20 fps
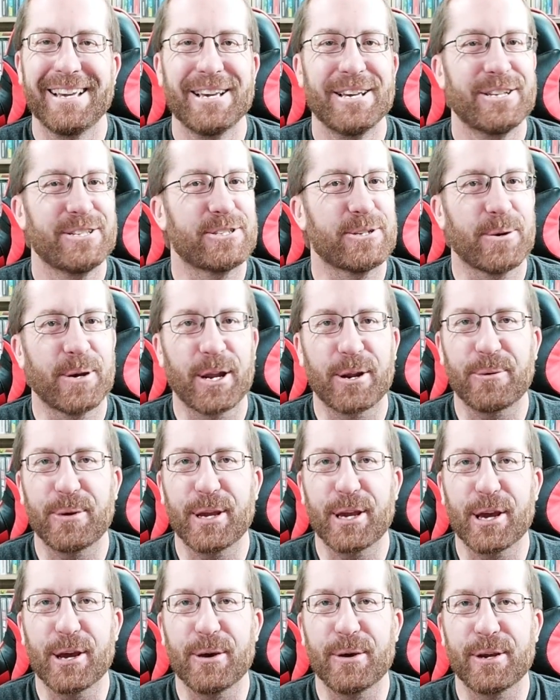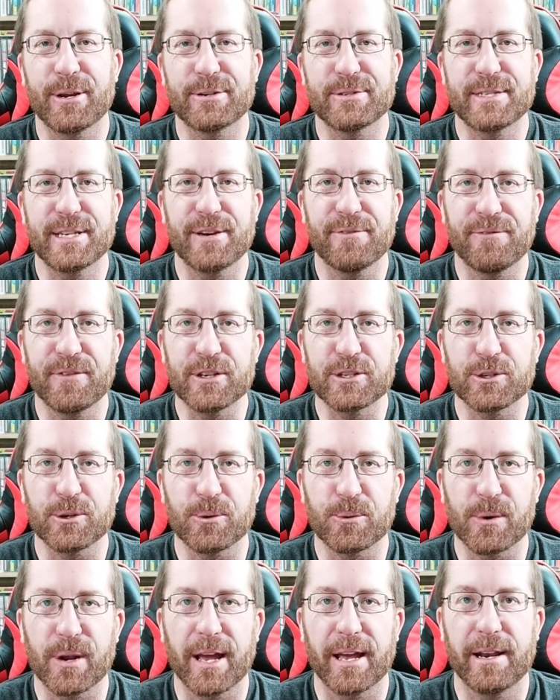So here we go. Here's the
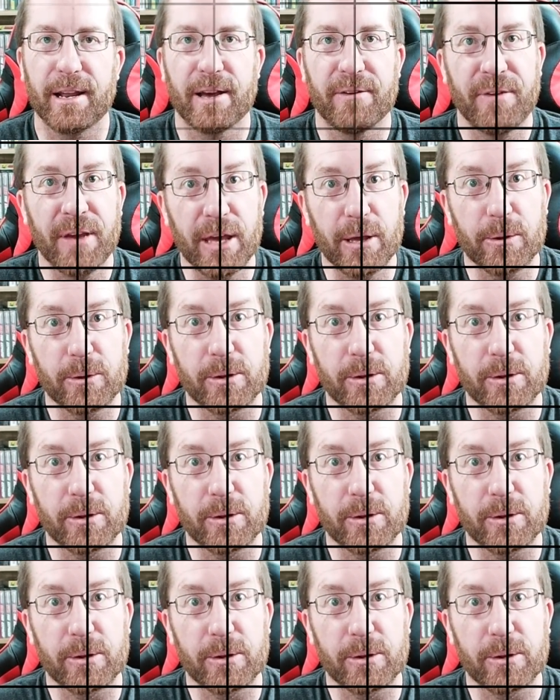official run of hill